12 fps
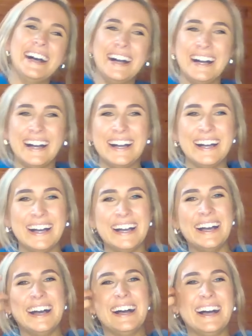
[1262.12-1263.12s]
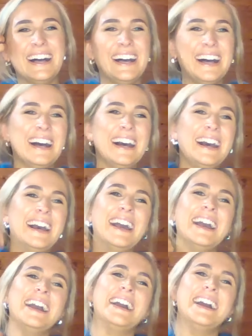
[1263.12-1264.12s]

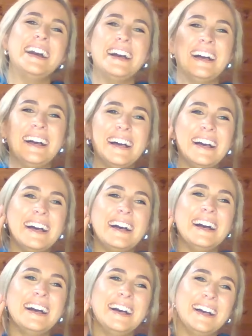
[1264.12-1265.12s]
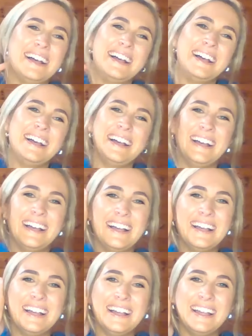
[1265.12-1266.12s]

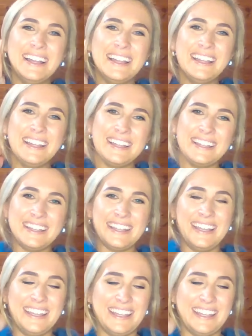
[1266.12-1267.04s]
No words are spoken by the person on screen.